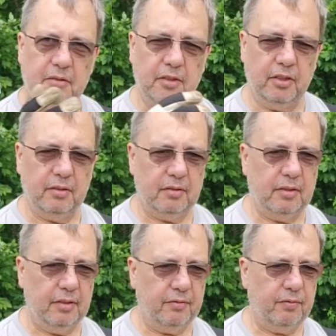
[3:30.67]

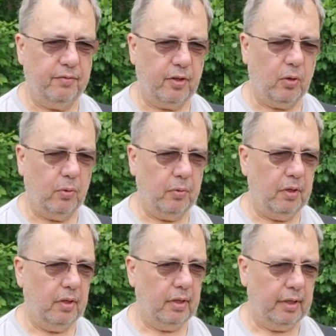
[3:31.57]
the
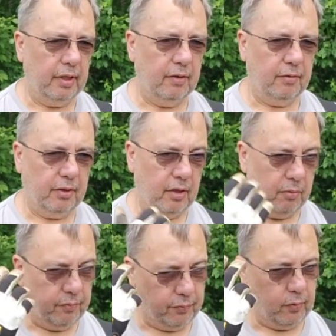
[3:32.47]
phone here,
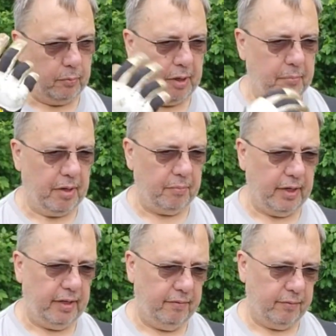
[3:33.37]
for my
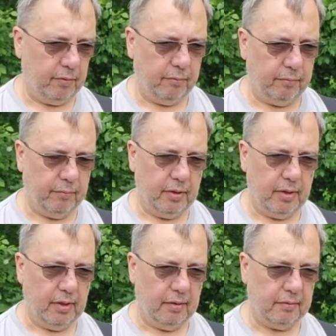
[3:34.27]
memory, for
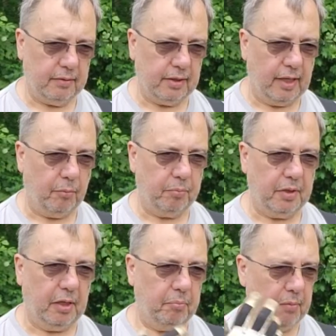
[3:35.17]
to help
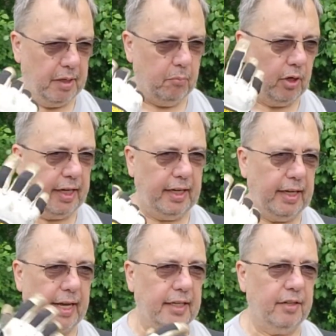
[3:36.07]
keep my brain
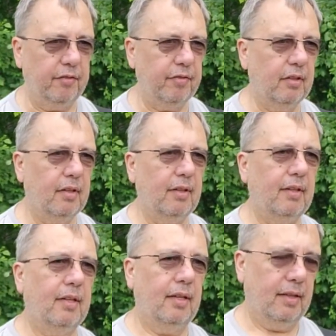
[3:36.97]
active,
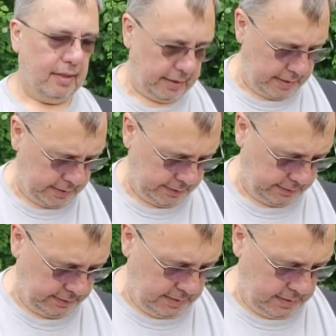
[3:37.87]
I guess.